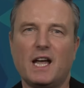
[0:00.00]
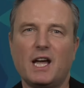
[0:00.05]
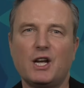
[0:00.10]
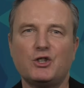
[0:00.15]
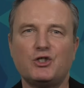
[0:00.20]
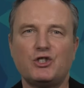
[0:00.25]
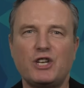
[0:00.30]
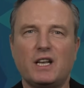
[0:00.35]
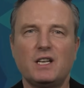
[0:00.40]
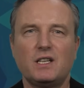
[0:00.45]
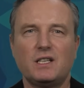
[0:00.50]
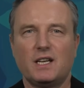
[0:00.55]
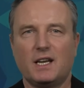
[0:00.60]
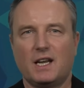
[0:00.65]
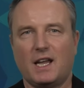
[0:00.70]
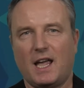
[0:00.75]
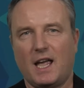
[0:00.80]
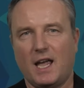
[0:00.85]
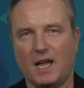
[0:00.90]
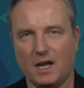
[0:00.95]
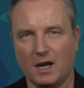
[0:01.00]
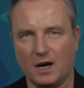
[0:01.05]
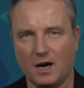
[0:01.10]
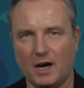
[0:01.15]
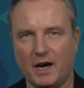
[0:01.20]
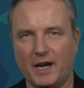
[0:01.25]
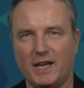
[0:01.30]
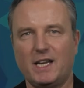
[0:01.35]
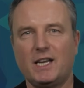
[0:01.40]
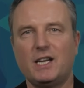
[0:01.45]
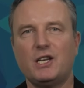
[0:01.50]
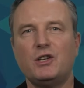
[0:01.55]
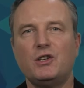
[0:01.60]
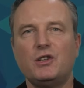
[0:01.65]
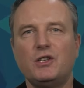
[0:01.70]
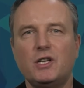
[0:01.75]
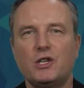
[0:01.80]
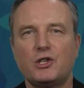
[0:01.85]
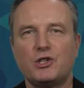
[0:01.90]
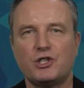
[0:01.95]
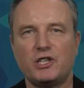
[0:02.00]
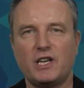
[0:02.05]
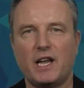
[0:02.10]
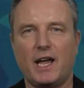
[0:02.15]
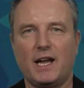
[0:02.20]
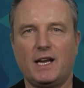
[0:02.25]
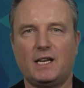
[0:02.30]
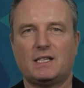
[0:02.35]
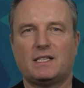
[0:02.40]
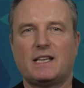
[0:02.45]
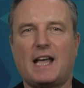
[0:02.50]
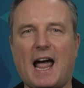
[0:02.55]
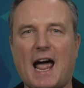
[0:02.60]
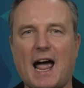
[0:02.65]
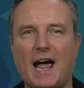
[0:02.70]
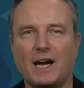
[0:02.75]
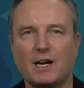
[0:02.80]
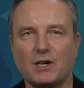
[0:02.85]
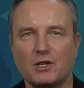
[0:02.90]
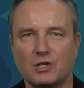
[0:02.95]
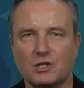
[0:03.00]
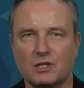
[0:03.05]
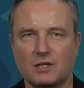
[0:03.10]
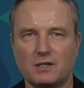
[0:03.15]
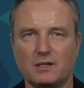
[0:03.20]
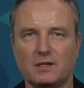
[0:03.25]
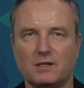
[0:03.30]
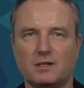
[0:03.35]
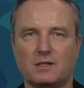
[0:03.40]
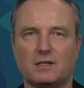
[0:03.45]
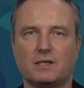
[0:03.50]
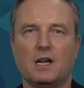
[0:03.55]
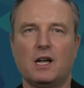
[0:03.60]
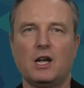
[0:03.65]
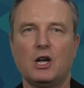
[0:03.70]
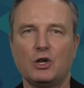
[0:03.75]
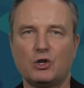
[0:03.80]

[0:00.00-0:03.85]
agentic AI initiates actions